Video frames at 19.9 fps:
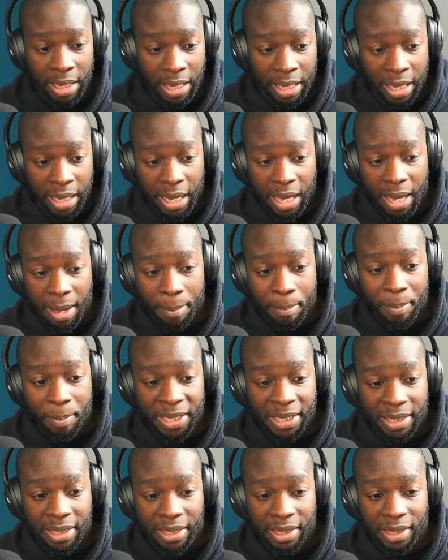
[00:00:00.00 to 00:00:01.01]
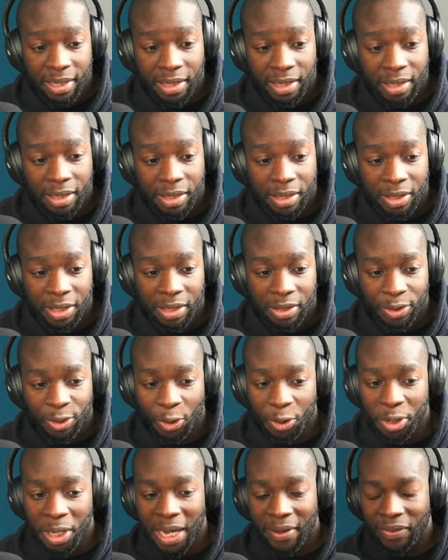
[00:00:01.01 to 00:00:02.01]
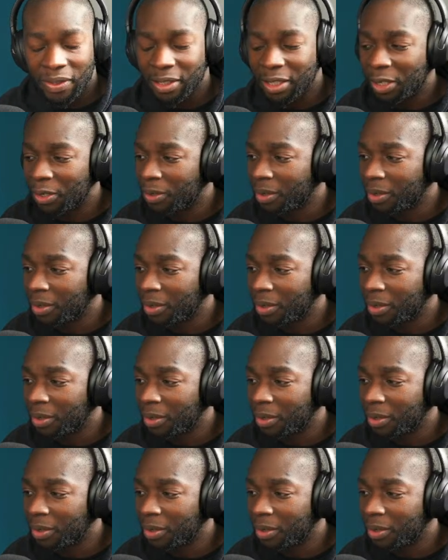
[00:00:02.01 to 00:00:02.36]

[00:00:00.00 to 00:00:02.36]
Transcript: Mr. Sorry you have to go.